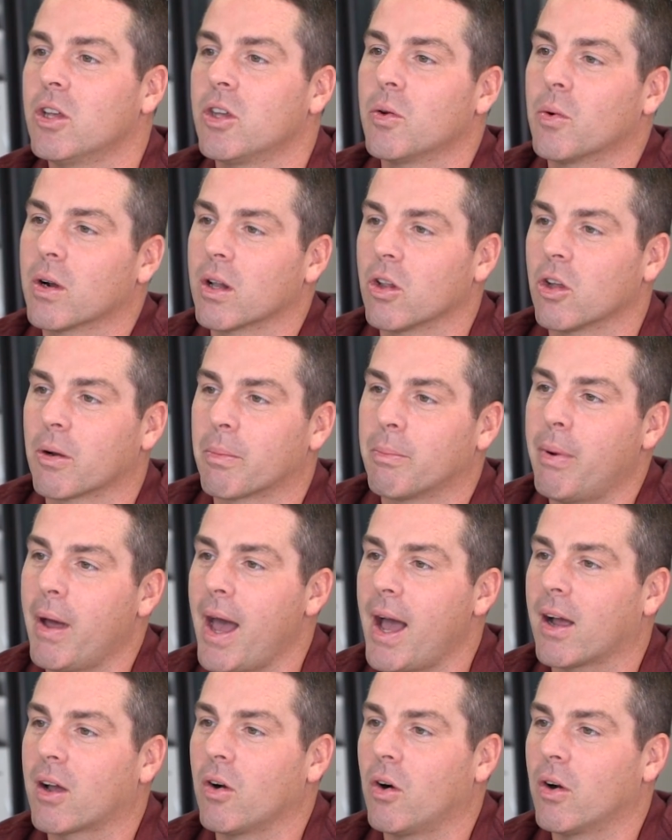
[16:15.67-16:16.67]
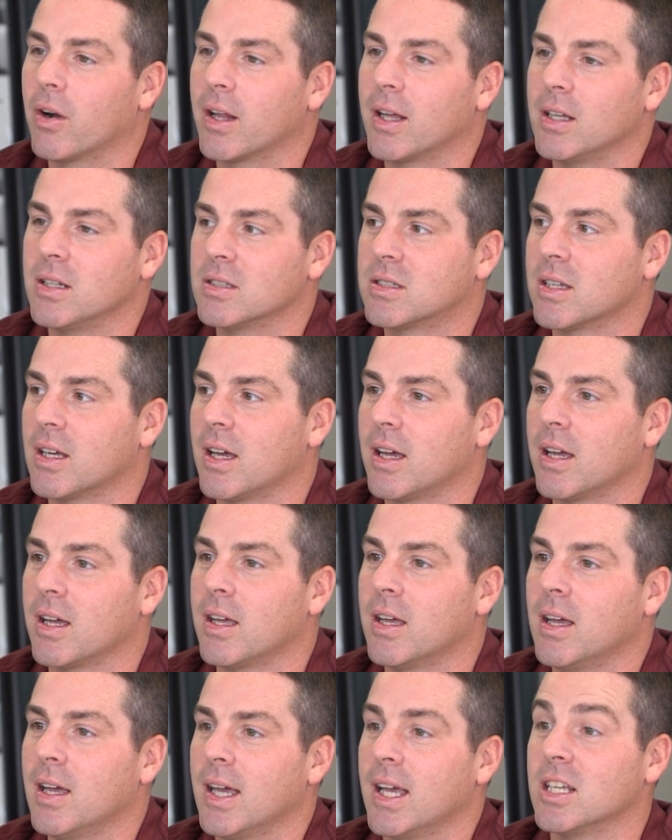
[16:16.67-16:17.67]
You want to look back on it and
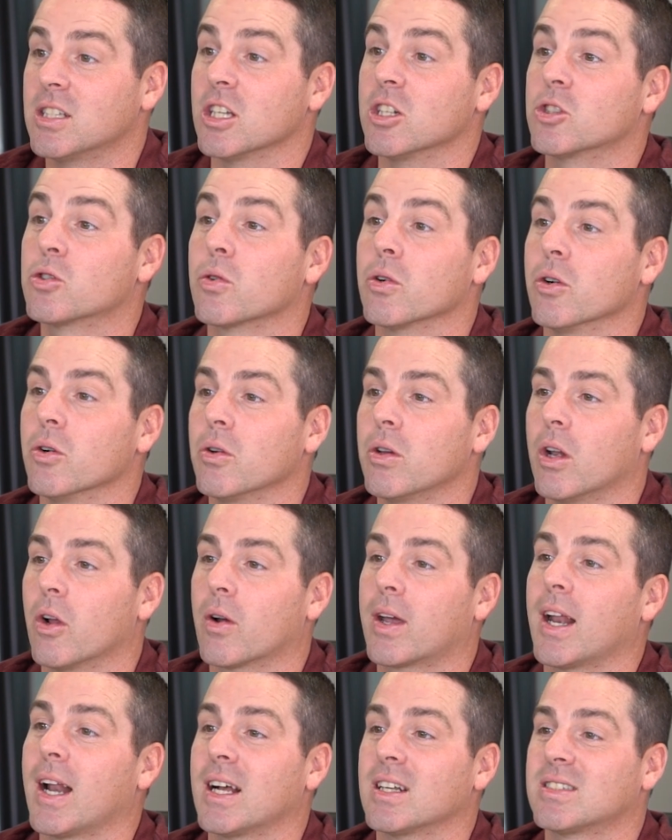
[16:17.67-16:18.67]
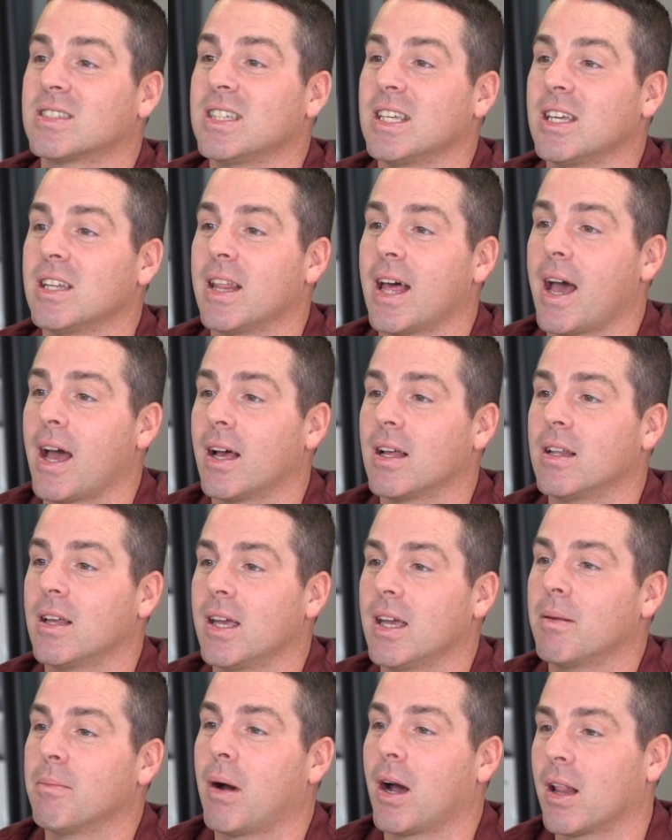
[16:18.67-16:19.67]
say, is it true? Can I see that
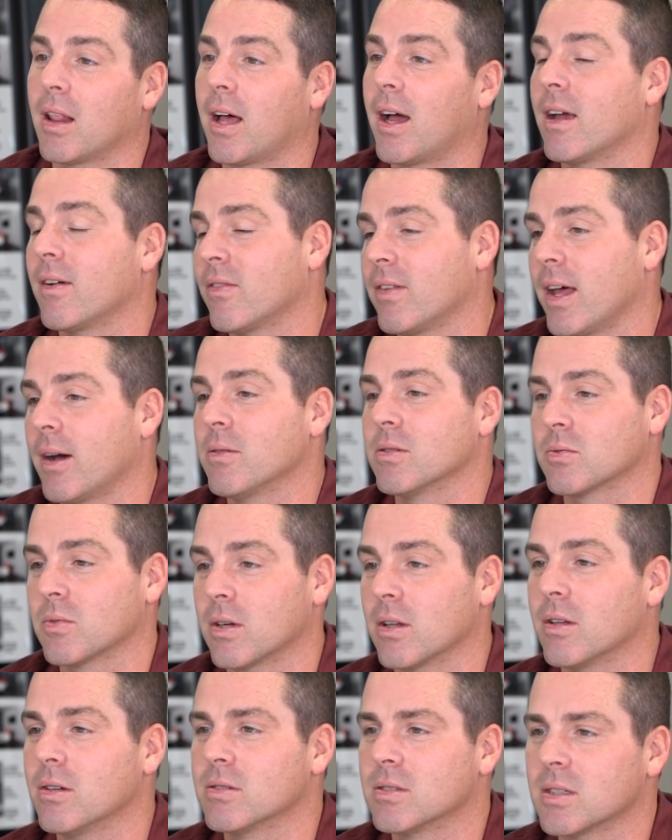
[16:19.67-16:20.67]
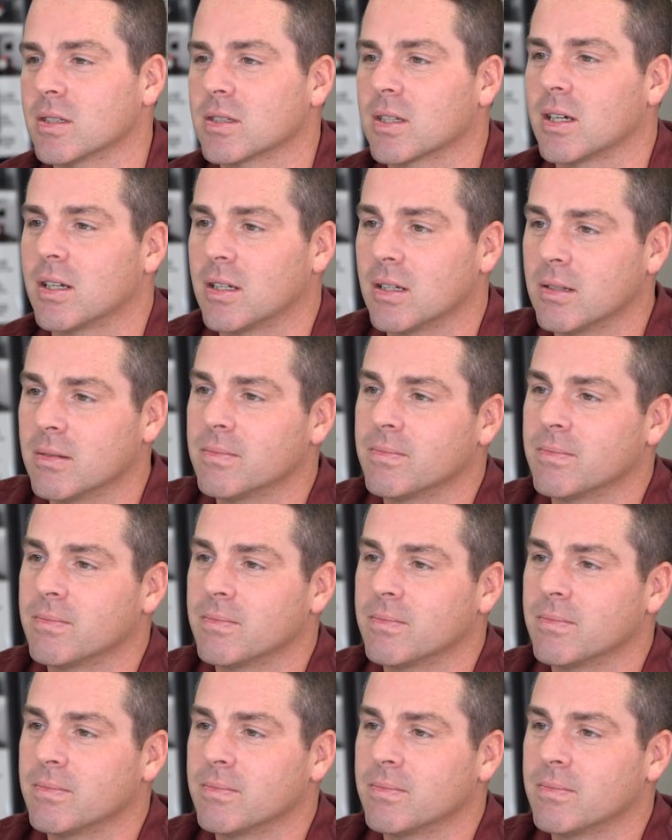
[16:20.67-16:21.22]
in my life? And that was one of those things I did.